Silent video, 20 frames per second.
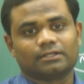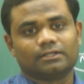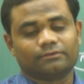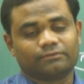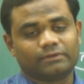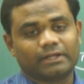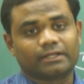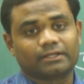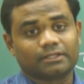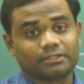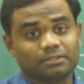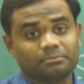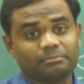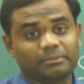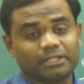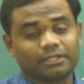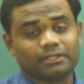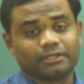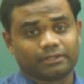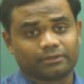definitely the
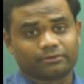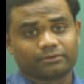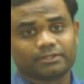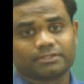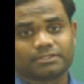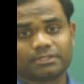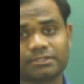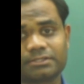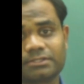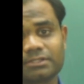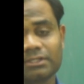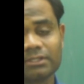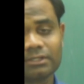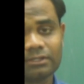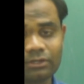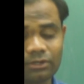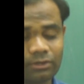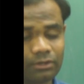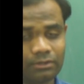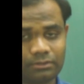mean increases
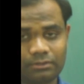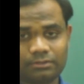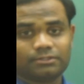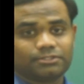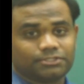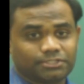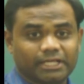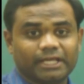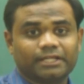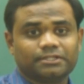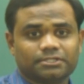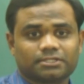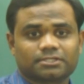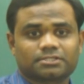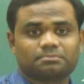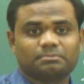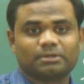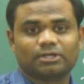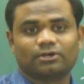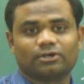or
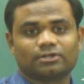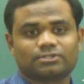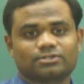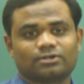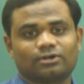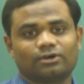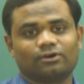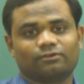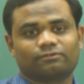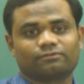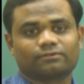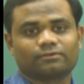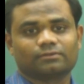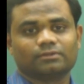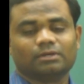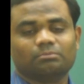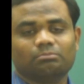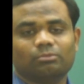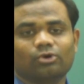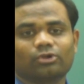changes because of
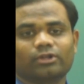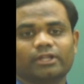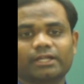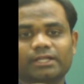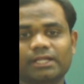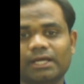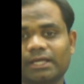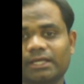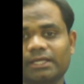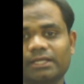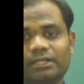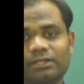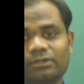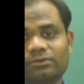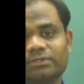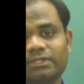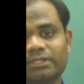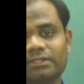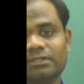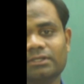the more data
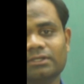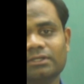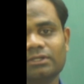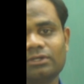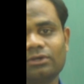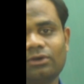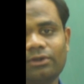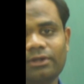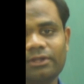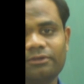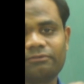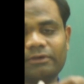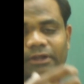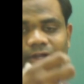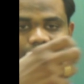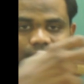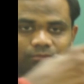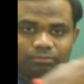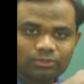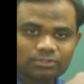included. Or if I
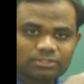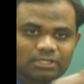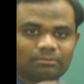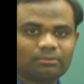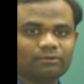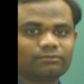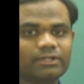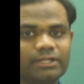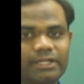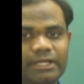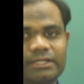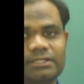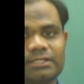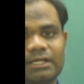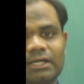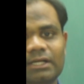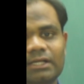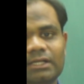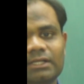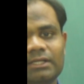remove some of the
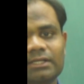data,